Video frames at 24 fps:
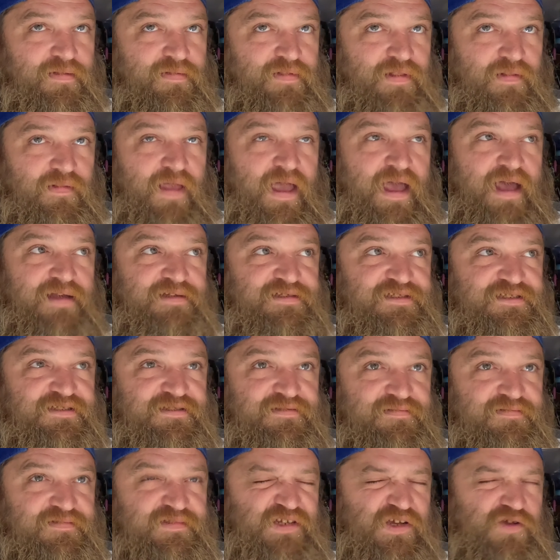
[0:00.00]
the last
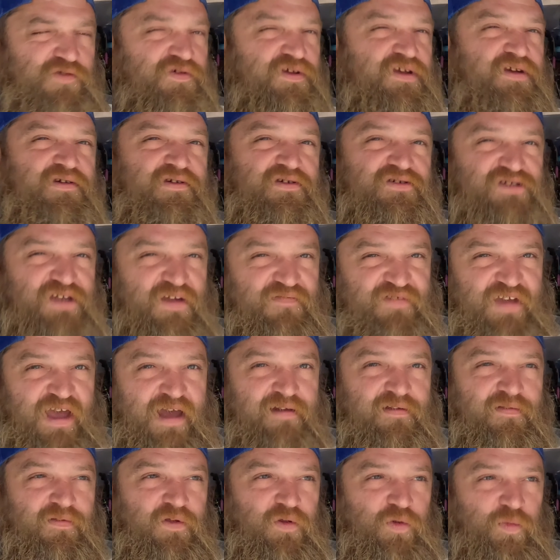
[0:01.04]
two years, I've
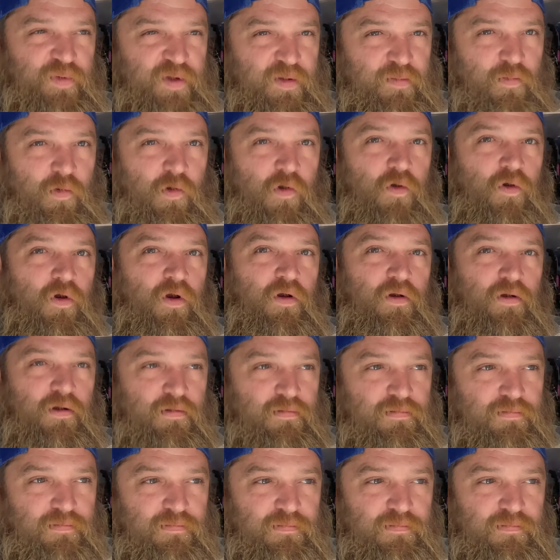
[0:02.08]
gotten a little bit more